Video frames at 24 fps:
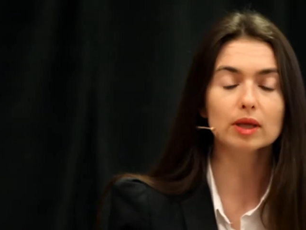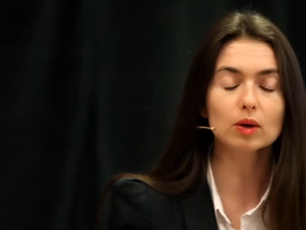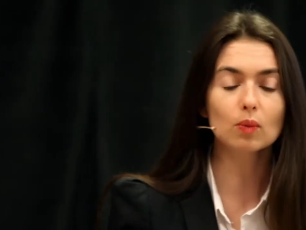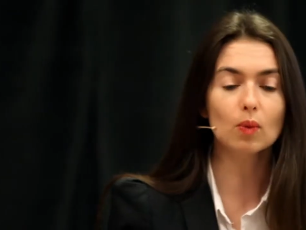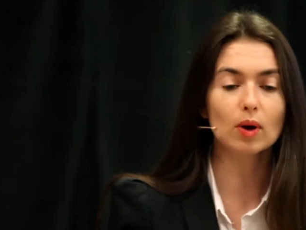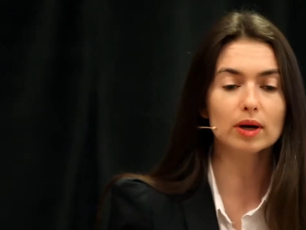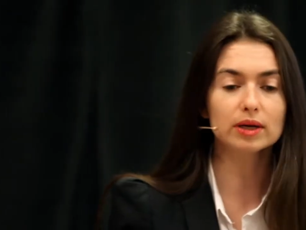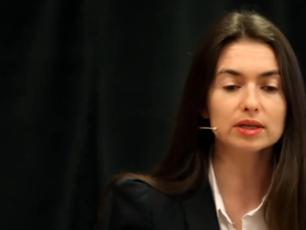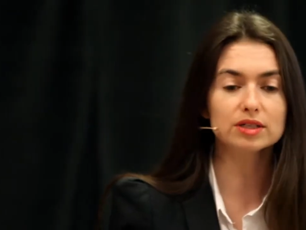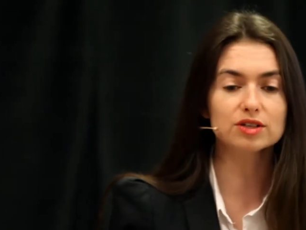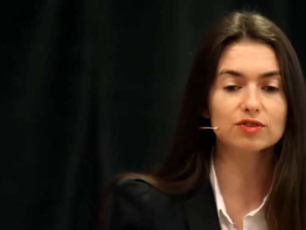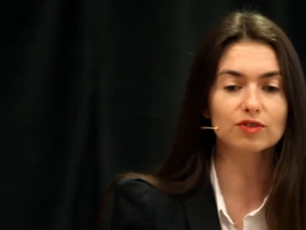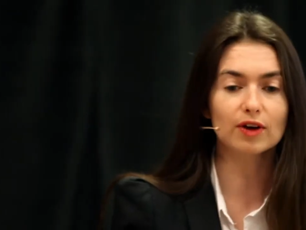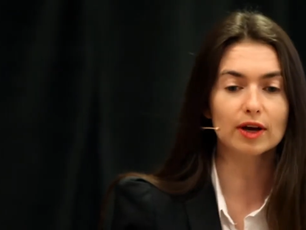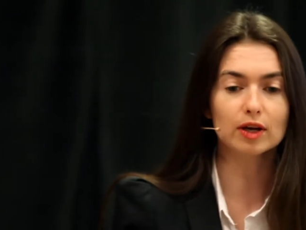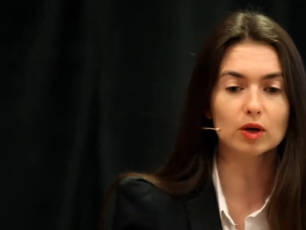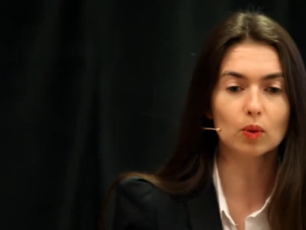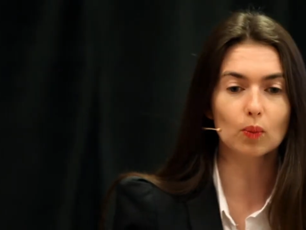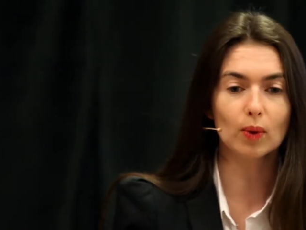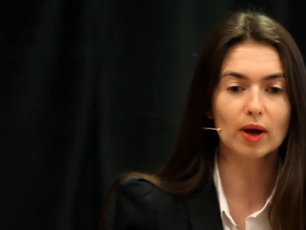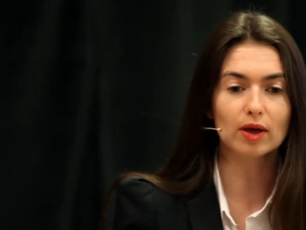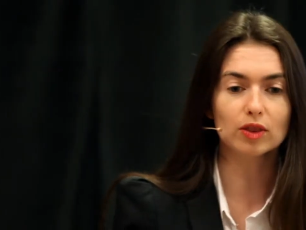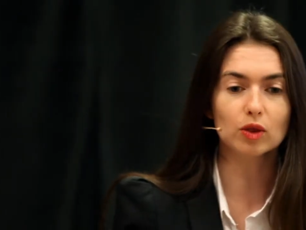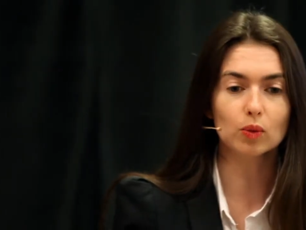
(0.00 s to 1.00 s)
wanted to find
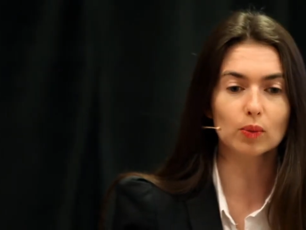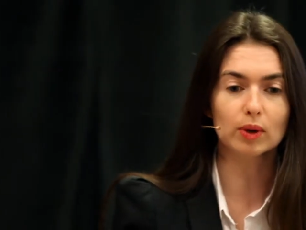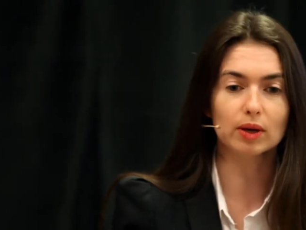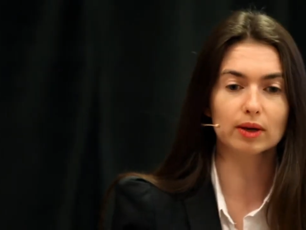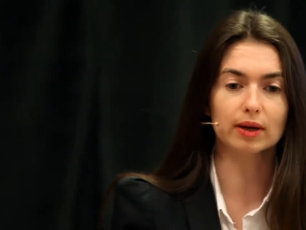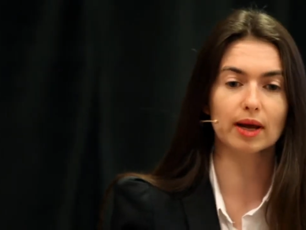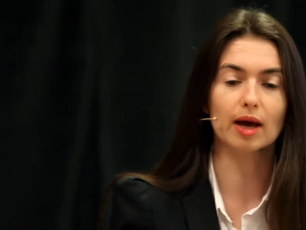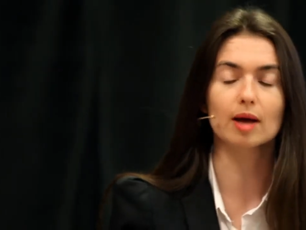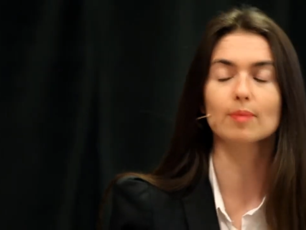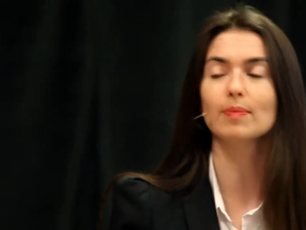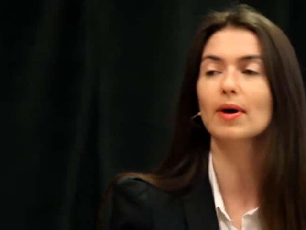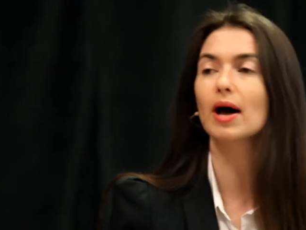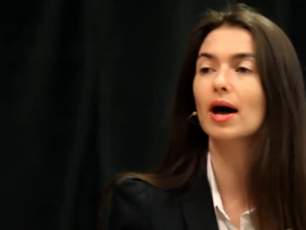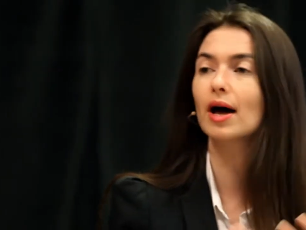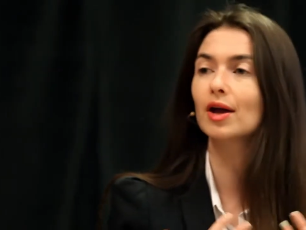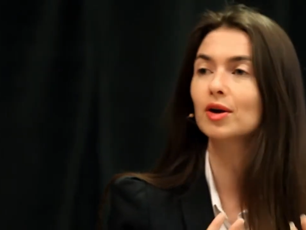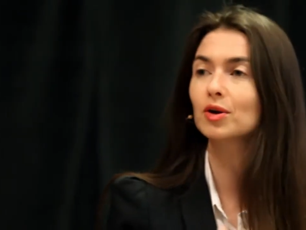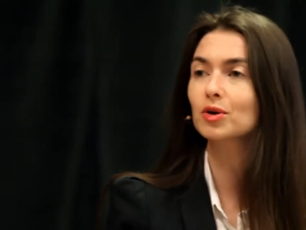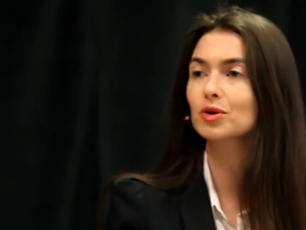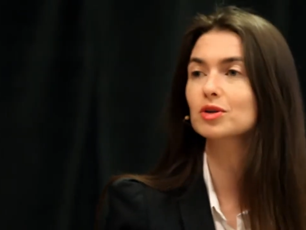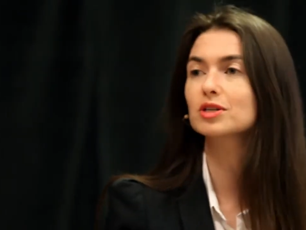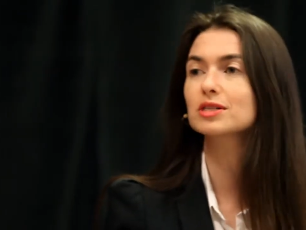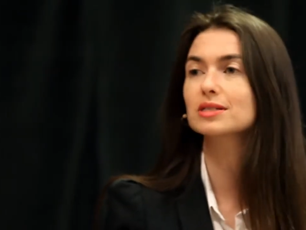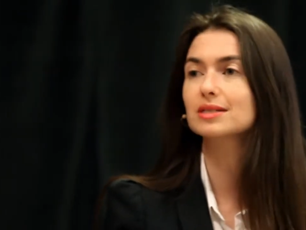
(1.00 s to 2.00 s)
a way that we could help
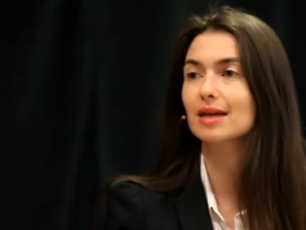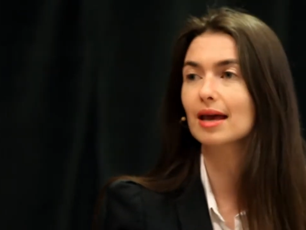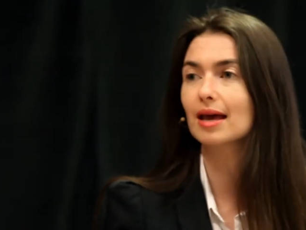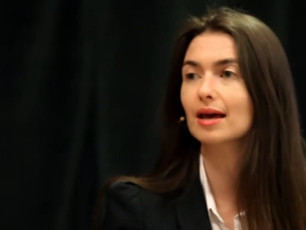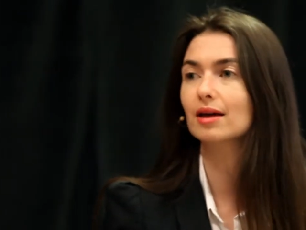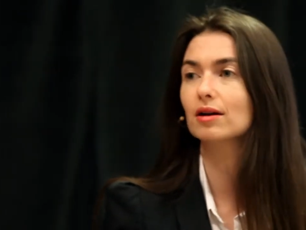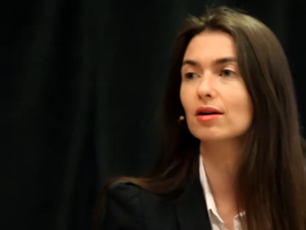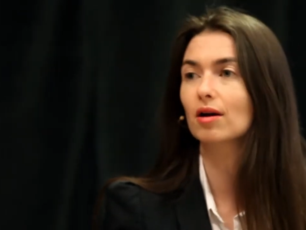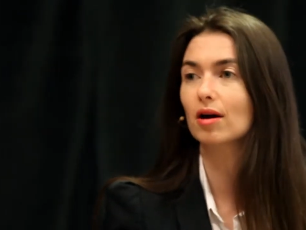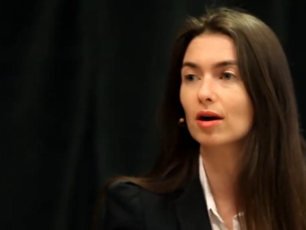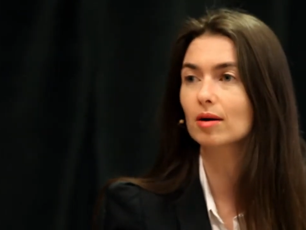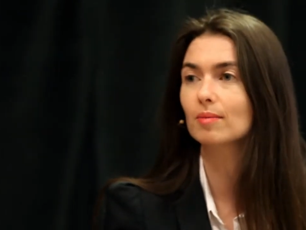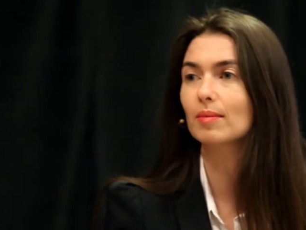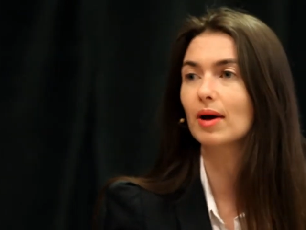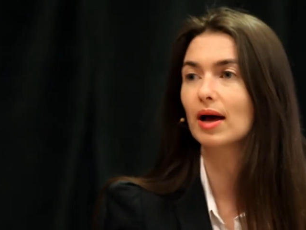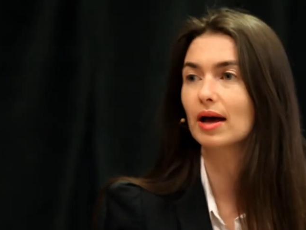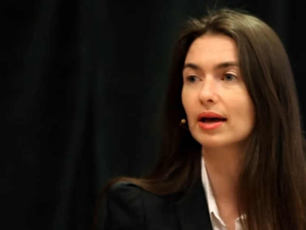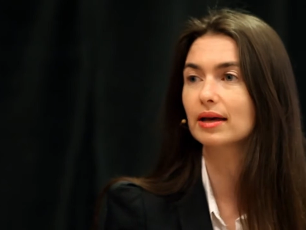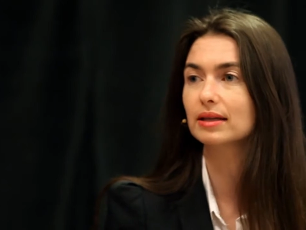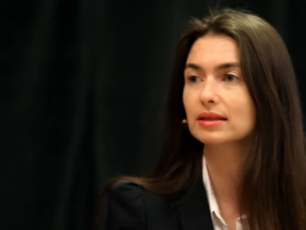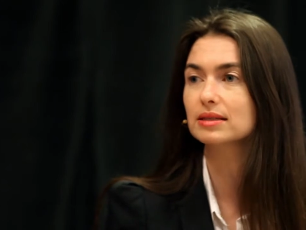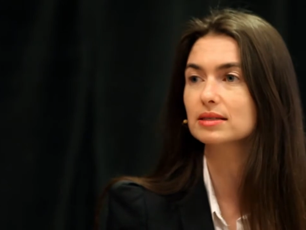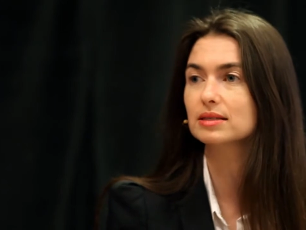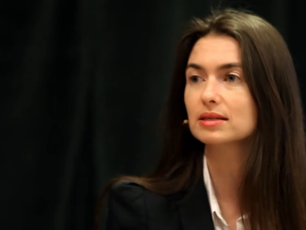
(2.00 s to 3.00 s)
understand our
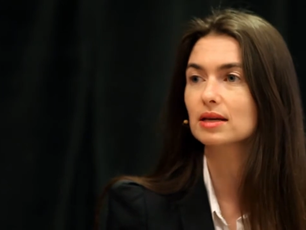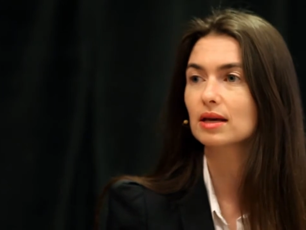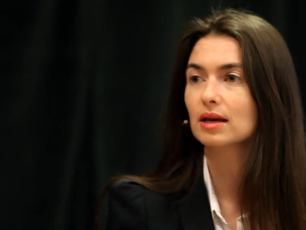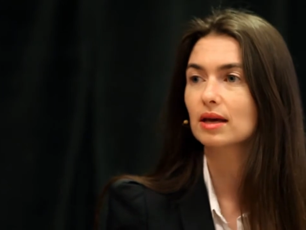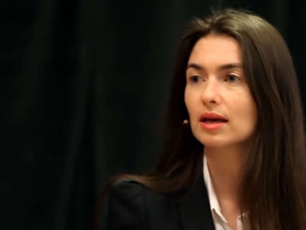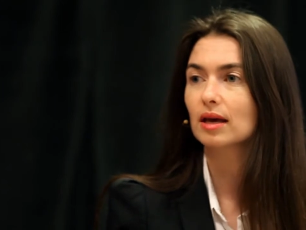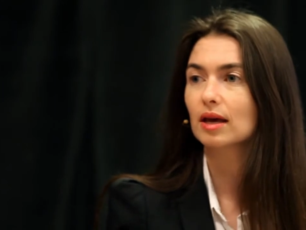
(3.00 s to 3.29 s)
minds